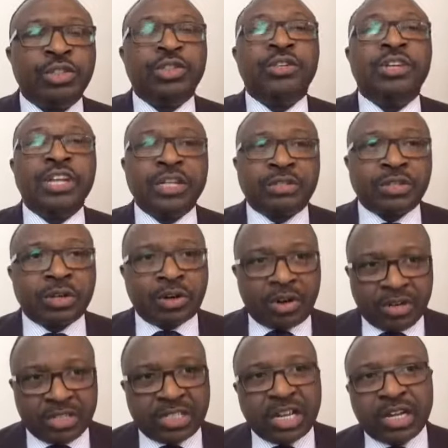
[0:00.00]
you need to
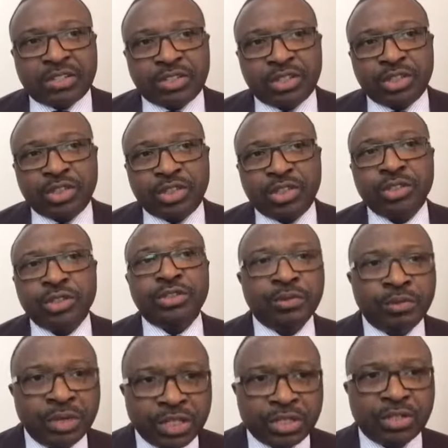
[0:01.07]
contact us, should you
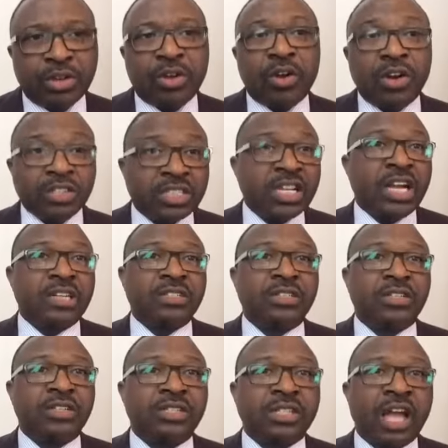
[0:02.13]
wish to contact us,